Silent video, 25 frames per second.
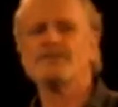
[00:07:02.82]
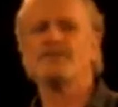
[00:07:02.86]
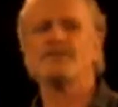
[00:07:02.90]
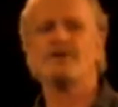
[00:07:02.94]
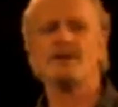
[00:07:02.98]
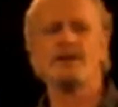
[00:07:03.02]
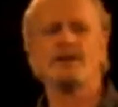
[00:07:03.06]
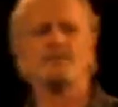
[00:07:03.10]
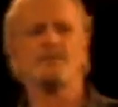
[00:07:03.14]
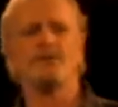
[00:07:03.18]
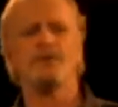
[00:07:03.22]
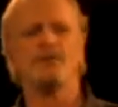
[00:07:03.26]

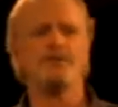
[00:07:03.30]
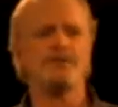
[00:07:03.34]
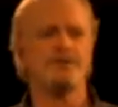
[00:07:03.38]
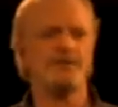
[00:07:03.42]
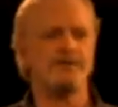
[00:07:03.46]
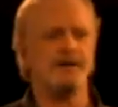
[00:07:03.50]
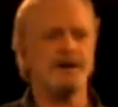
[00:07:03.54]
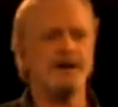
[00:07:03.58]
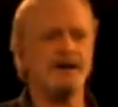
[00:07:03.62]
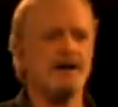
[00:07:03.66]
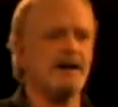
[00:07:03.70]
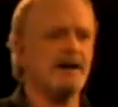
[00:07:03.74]
disciples
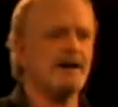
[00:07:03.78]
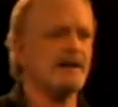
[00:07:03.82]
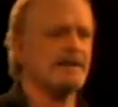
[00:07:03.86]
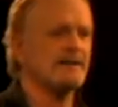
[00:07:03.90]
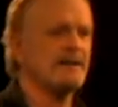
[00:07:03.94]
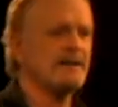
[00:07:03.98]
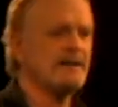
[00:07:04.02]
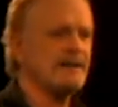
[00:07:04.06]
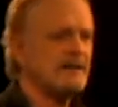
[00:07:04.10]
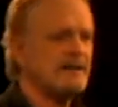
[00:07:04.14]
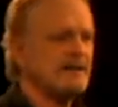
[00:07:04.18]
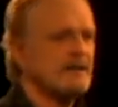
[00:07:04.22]
of
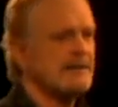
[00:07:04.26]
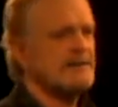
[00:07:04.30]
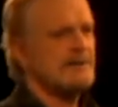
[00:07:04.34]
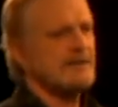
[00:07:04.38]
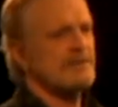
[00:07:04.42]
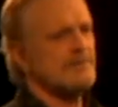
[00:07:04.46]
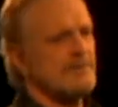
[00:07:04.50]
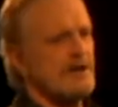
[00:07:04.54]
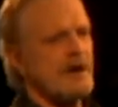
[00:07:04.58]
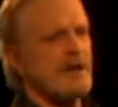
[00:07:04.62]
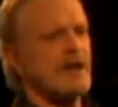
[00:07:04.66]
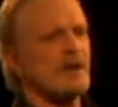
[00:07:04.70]
God,
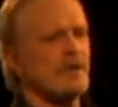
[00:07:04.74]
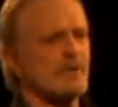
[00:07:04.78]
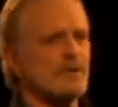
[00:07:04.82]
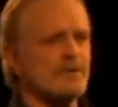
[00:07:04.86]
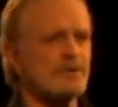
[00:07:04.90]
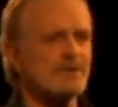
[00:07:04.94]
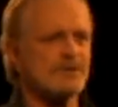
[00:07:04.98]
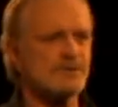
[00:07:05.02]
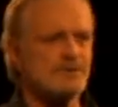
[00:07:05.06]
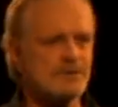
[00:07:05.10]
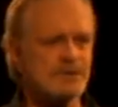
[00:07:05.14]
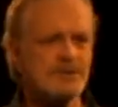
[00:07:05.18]

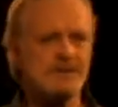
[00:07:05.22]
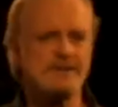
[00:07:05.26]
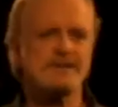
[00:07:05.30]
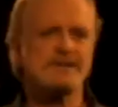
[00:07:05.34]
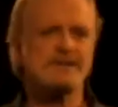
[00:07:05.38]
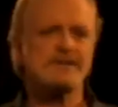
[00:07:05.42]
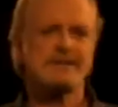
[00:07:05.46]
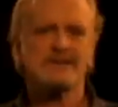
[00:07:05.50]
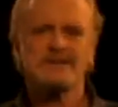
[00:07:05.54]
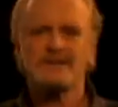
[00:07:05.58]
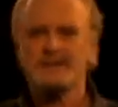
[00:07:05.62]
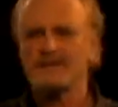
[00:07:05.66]
followers of
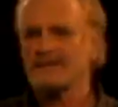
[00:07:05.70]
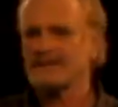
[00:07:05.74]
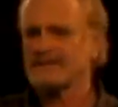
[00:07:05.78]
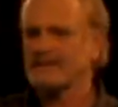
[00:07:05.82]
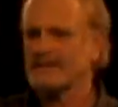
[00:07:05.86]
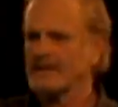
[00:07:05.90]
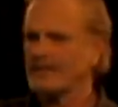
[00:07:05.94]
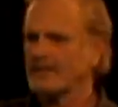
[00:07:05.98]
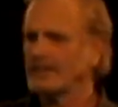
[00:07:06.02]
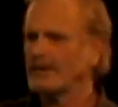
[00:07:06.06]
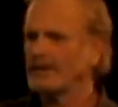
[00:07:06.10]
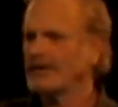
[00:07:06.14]
Jesus on
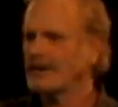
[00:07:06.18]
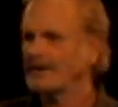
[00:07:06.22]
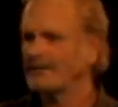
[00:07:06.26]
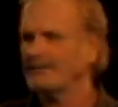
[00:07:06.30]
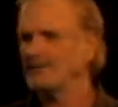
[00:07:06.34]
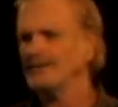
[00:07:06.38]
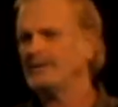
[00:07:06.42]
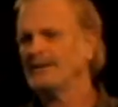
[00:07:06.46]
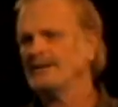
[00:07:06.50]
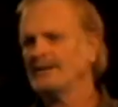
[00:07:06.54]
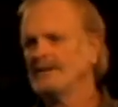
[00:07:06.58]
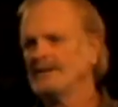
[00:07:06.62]
some
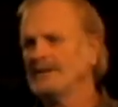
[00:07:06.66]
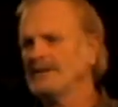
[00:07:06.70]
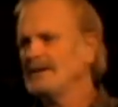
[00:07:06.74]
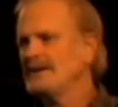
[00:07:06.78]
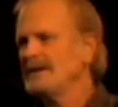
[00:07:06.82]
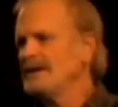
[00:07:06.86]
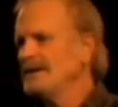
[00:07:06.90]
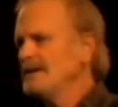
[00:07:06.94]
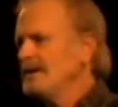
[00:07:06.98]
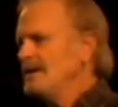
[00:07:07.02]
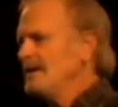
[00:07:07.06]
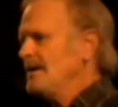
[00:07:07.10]
level,
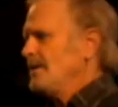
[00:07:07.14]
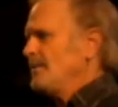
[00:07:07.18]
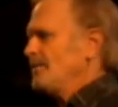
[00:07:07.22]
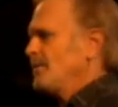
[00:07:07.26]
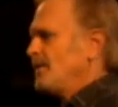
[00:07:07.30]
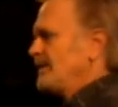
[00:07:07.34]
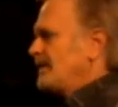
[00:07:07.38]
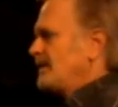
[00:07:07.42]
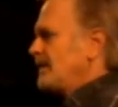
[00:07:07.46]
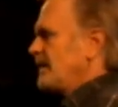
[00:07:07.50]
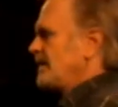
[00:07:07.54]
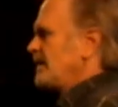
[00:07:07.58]

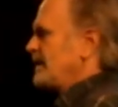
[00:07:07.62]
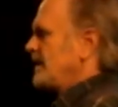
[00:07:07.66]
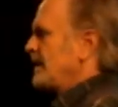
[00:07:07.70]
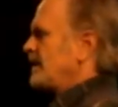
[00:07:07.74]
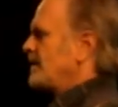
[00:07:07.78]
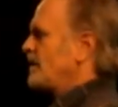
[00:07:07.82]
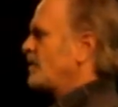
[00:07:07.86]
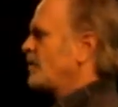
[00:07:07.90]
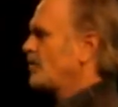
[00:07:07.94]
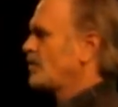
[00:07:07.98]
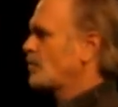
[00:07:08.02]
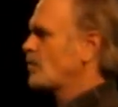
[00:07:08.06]
but then they
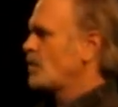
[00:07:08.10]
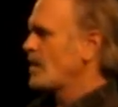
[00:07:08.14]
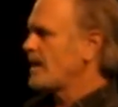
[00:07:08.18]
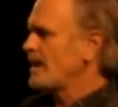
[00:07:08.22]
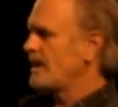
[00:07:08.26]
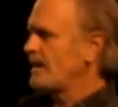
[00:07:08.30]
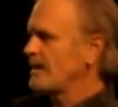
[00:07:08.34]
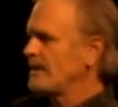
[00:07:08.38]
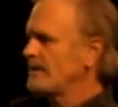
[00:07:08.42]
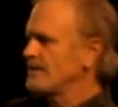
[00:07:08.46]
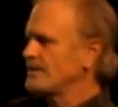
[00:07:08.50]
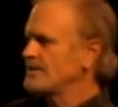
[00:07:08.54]
don't
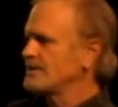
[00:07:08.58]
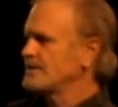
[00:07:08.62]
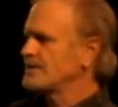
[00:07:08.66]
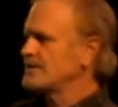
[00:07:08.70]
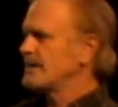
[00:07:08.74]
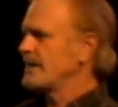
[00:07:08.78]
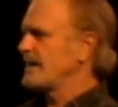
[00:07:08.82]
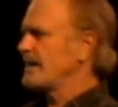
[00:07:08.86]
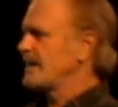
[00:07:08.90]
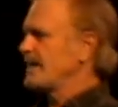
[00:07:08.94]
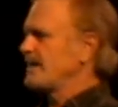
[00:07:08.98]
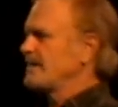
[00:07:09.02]
quite
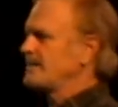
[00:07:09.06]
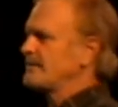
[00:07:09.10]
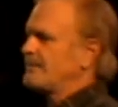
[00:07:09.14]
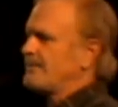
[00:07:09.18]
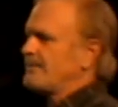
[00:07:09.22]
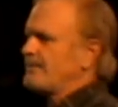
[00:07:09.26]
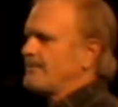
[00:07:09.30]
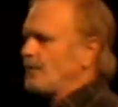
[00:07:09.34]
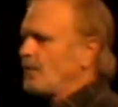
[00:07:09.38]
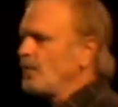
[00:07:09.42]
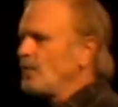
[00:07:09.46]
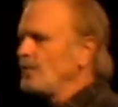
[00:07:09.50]
understand the
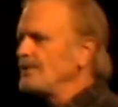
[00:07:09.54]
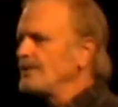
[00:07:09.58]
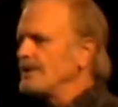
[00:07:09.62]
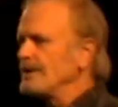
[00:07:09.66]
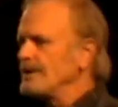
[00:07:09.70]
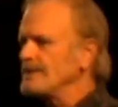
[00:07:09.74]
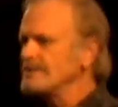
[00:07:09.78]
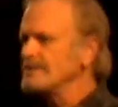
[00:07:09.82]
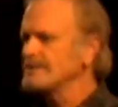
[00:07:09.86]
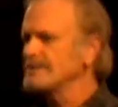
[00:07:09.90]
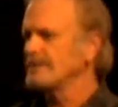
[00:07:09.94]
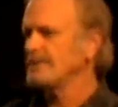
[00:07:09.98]

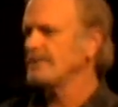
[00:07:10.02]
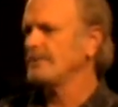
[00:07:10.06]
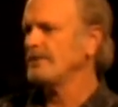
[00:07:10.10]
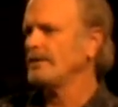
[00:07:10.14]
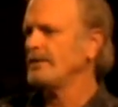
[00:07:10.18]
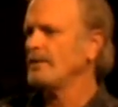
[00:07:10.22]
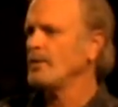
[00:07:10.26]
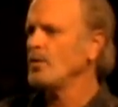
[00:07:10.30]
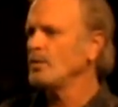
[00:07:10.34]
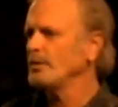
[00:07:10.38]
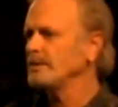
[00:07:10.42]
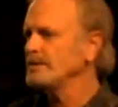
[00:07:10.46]
fullness of
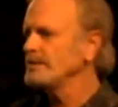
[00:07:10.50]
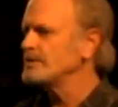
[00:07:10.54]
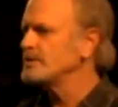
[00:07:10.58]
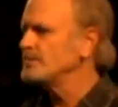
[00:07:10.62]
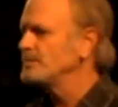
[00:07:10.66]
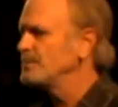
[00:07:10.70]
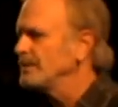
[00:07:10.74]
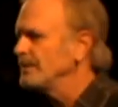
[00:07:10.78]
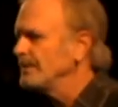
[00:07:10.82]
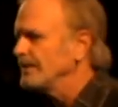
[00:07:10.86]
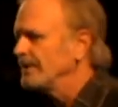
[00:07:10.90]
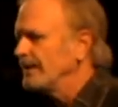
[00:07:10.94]
the Holy
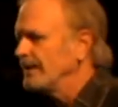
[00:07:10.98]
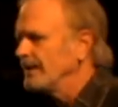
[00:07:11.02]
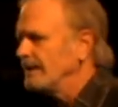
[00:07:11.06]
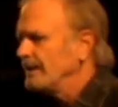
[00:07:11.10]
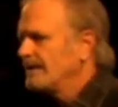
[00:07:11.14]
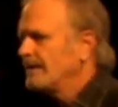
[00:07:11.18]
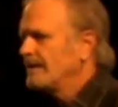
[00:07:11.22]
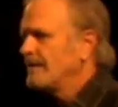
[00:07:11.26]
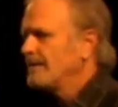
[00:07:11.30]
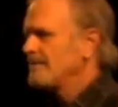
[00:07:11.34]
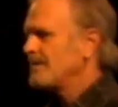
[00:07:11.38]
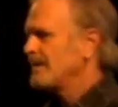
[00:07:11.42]
Spirit.
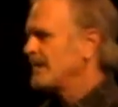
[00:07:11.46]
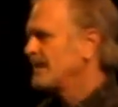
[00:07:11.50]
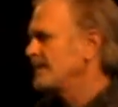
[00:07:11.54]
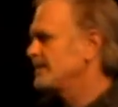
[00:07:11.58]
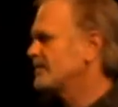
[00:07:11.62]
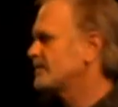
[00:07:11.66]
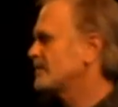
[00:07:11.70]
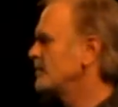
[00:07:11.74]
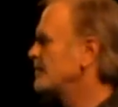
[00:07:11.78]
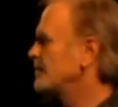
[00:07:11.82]
And